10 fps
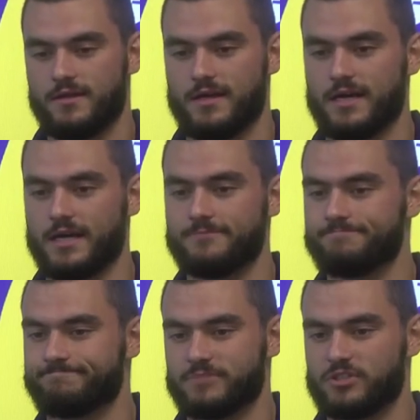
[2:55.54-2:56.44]
Uh,
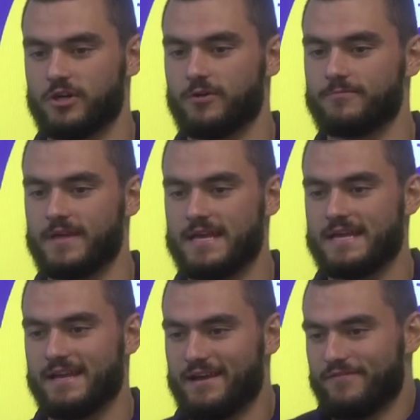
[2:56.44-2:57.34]
so
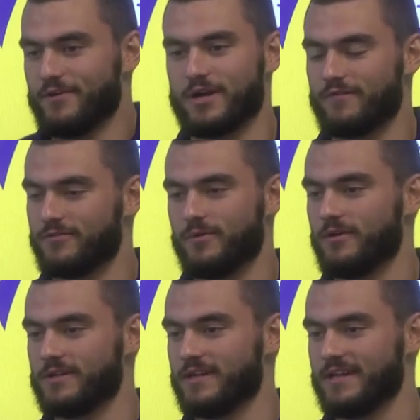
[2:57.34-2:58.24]
I feel
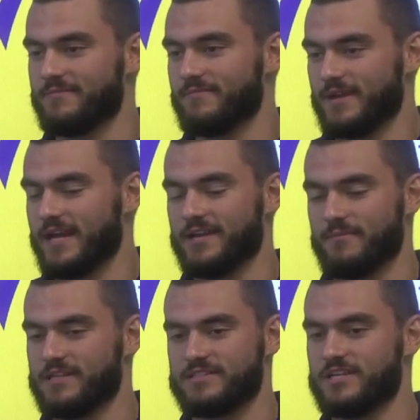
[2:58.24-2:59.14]
comfortable, and, and it,
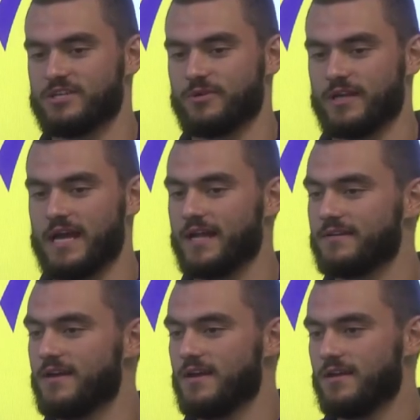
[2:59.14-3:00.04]
again, it's easy when you
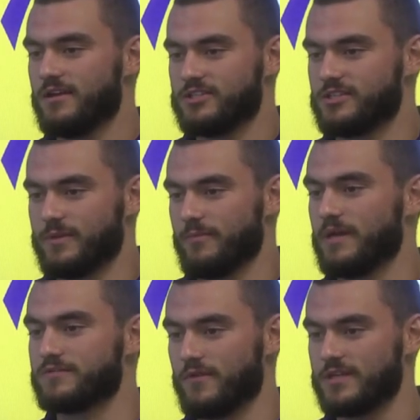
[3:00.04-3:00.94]
got some of your
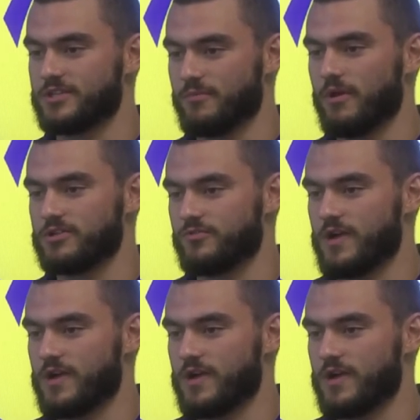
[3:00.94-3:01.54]
best friends and your brothers